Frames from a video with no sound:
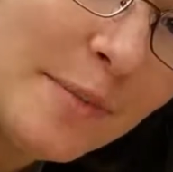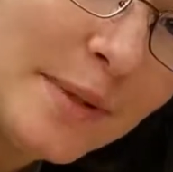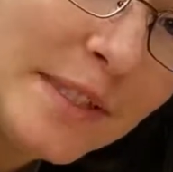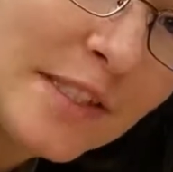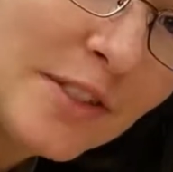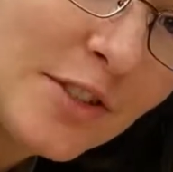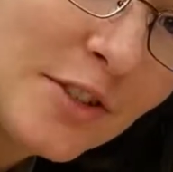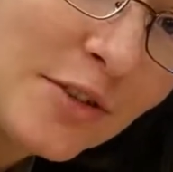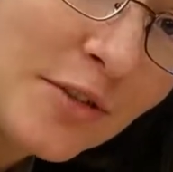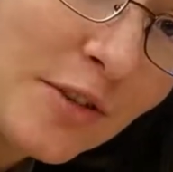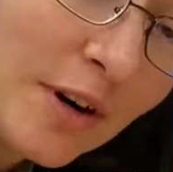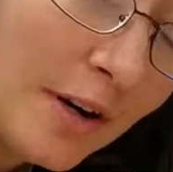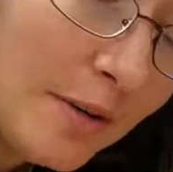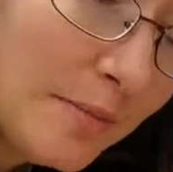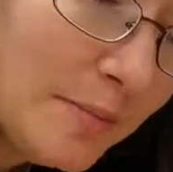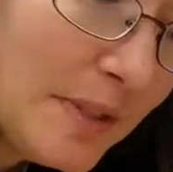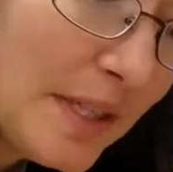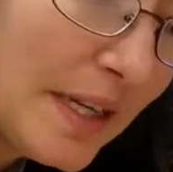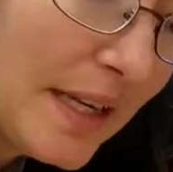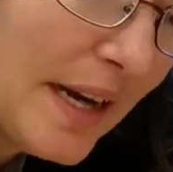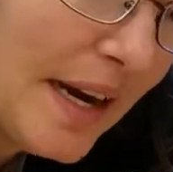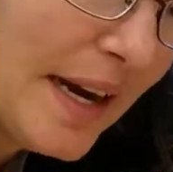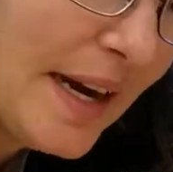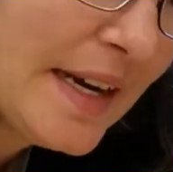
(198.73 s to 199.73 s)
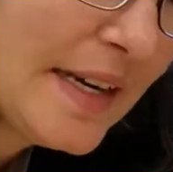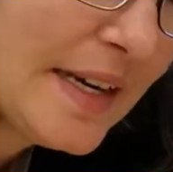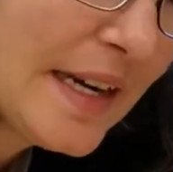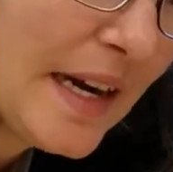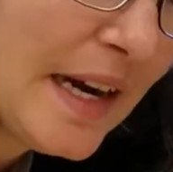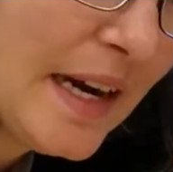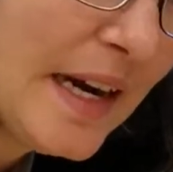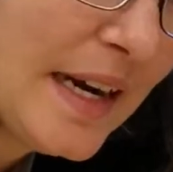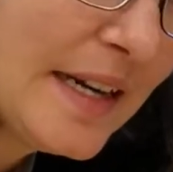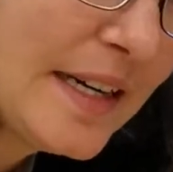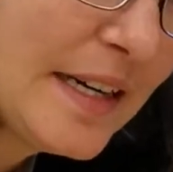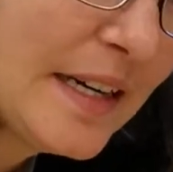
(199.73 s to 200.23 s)
have been scrubbed, and
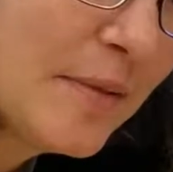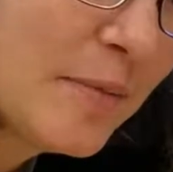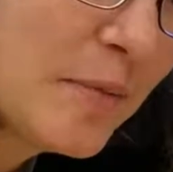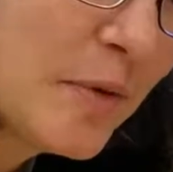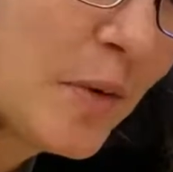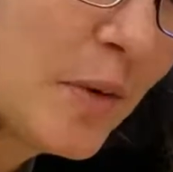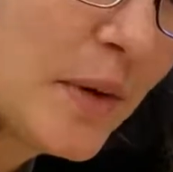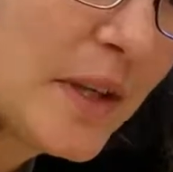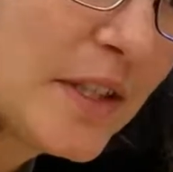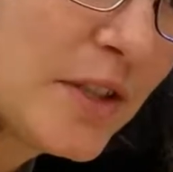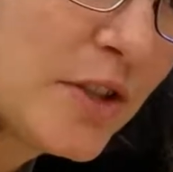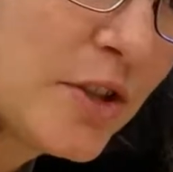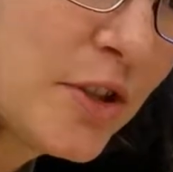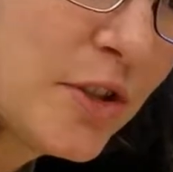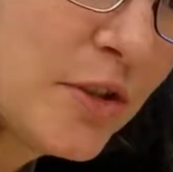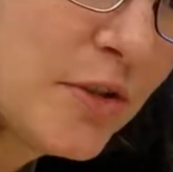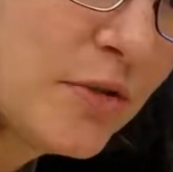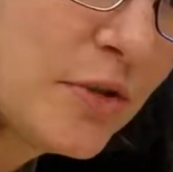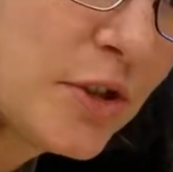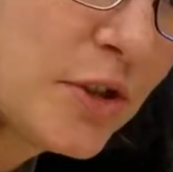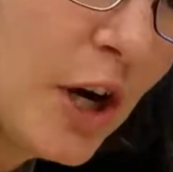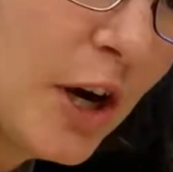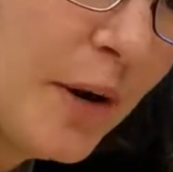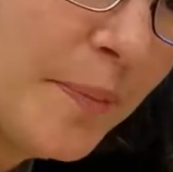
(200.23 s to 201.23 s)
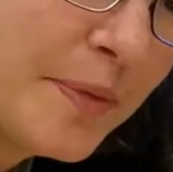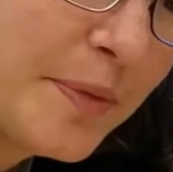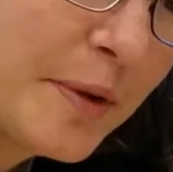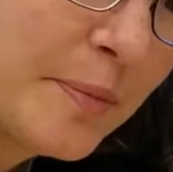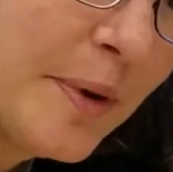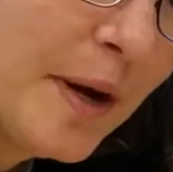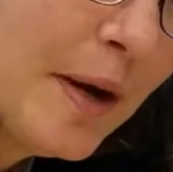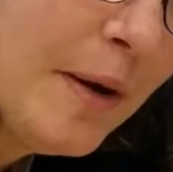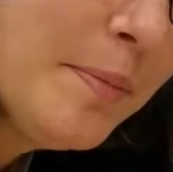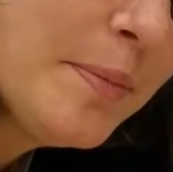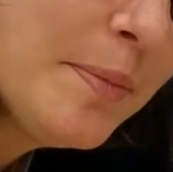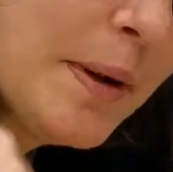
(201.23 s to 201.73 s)
I am going to chop
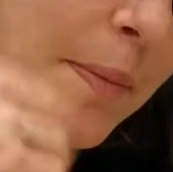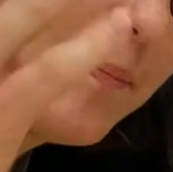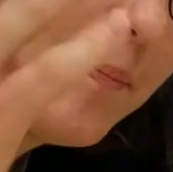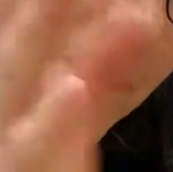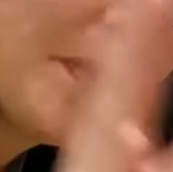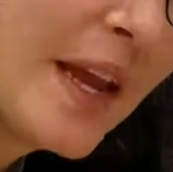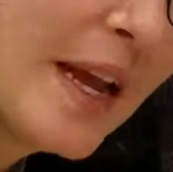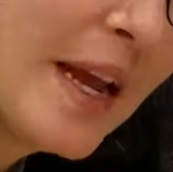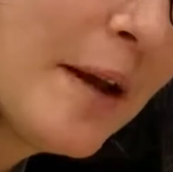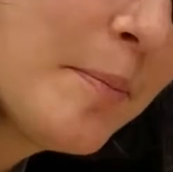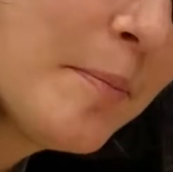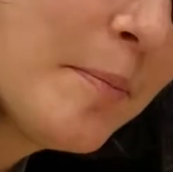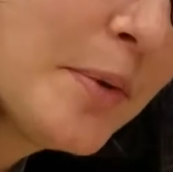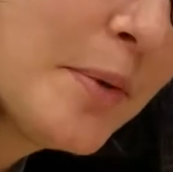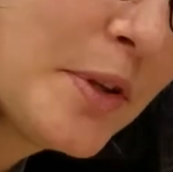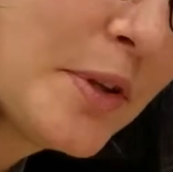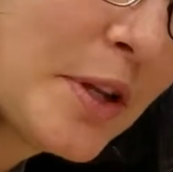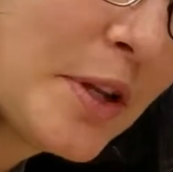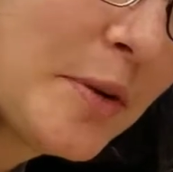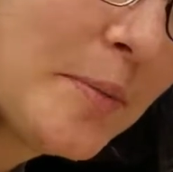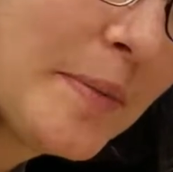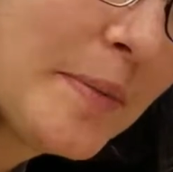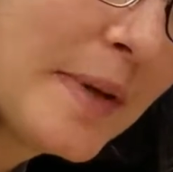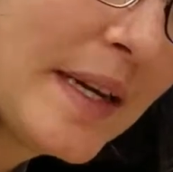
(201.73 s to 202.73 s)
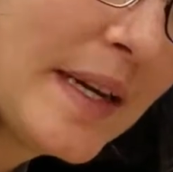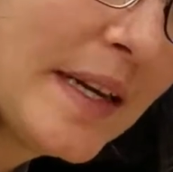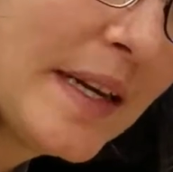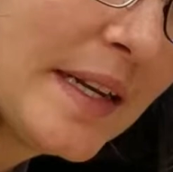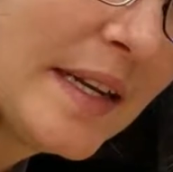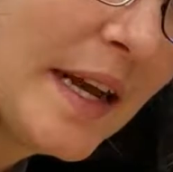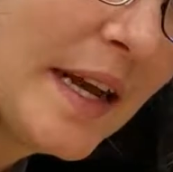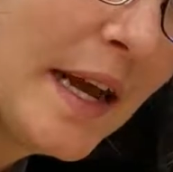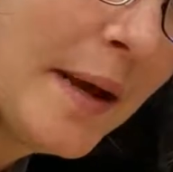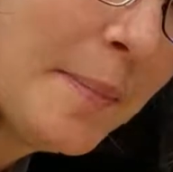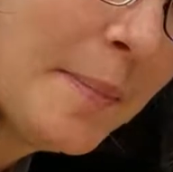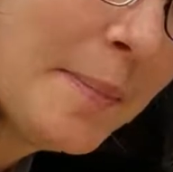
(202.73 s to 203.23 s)
them up and put them
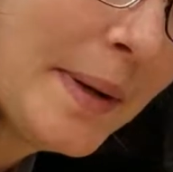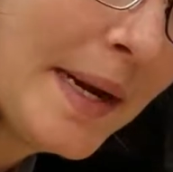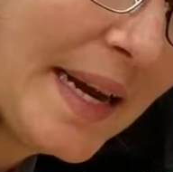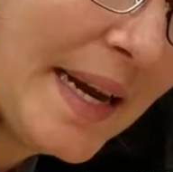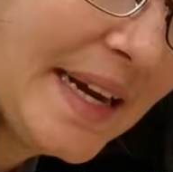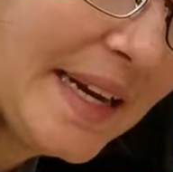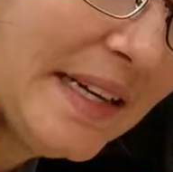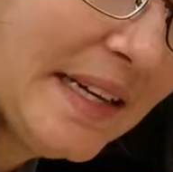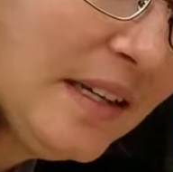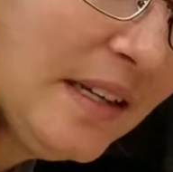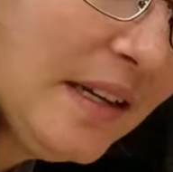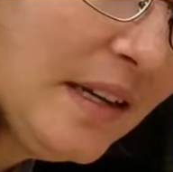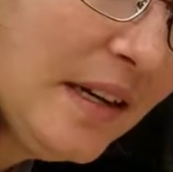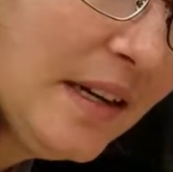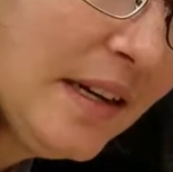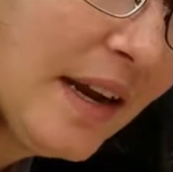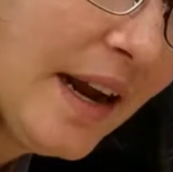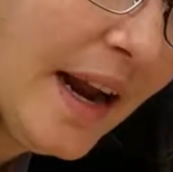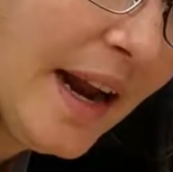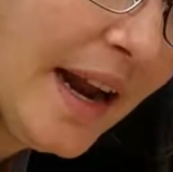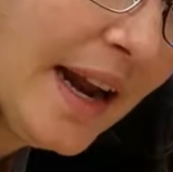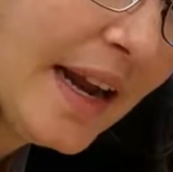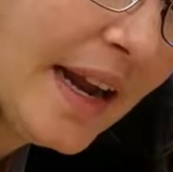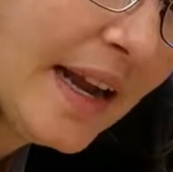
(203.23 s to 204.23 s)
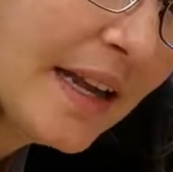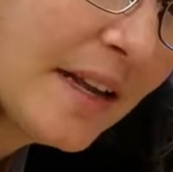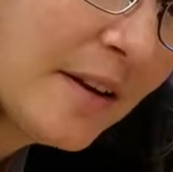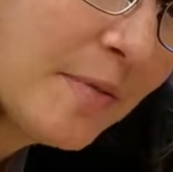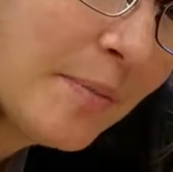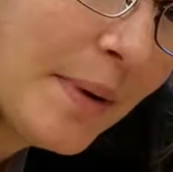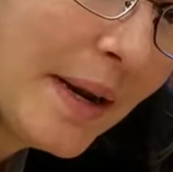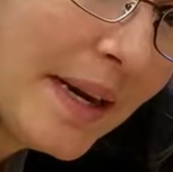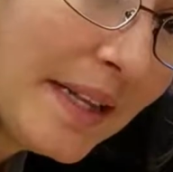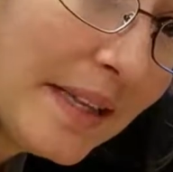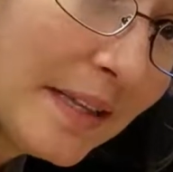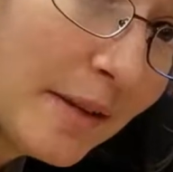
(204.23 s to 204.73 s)
in a pan
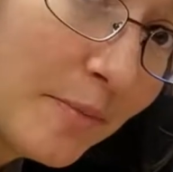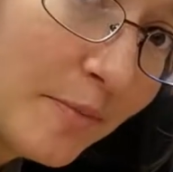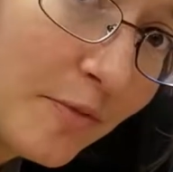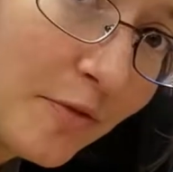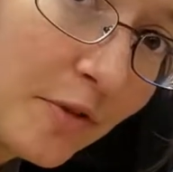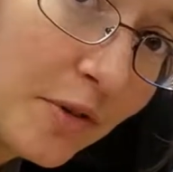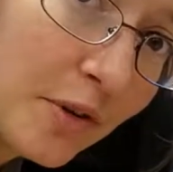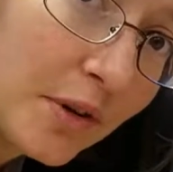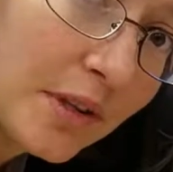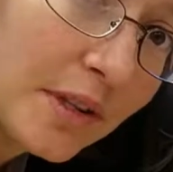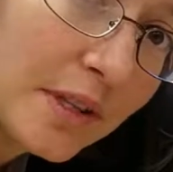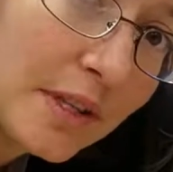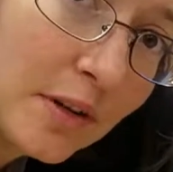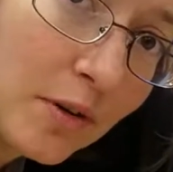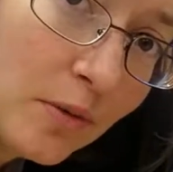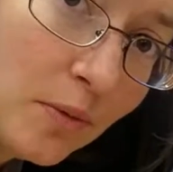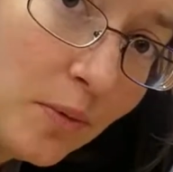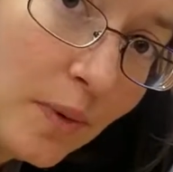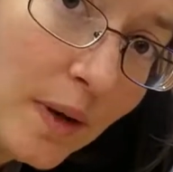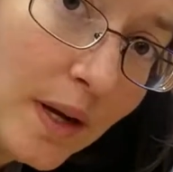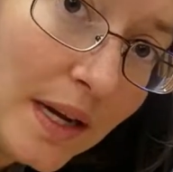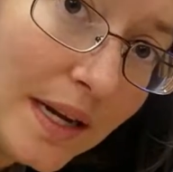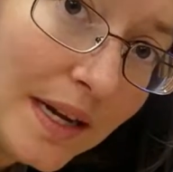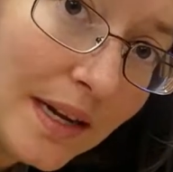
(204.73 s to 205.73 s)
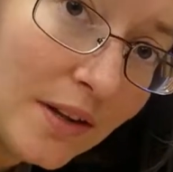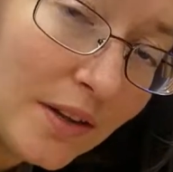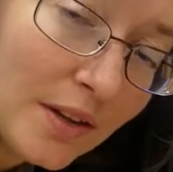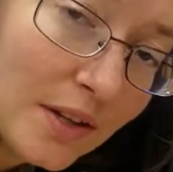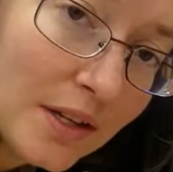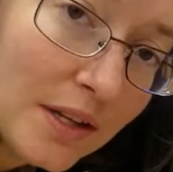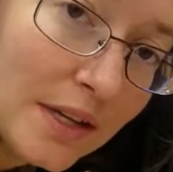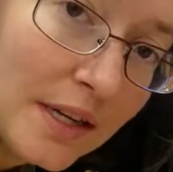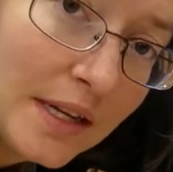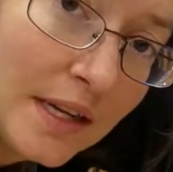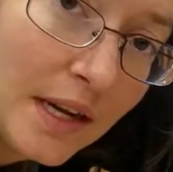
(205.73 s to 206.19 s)
and bake them for a little while,